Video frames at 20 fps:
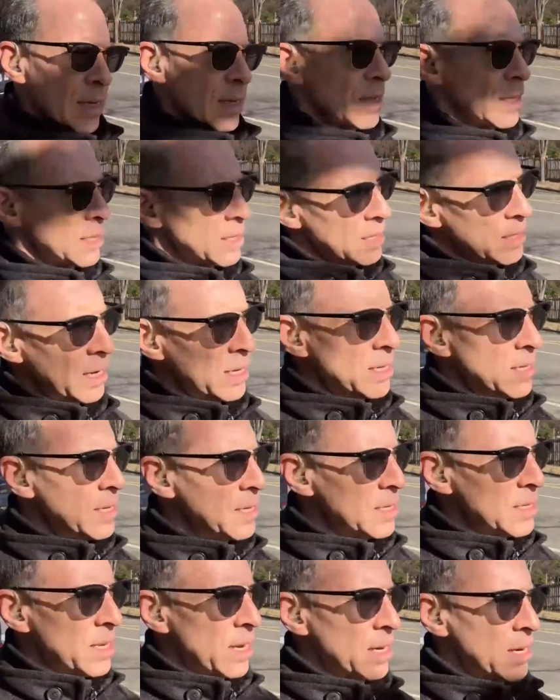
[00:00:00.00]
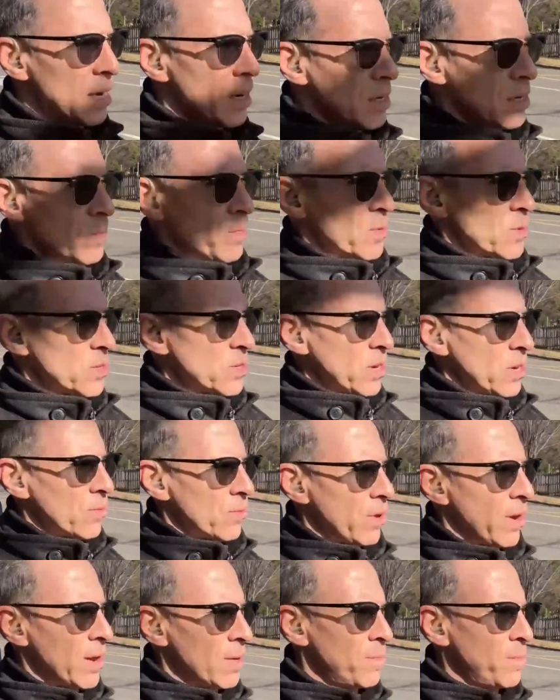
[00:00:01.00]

this idea is not 100% right,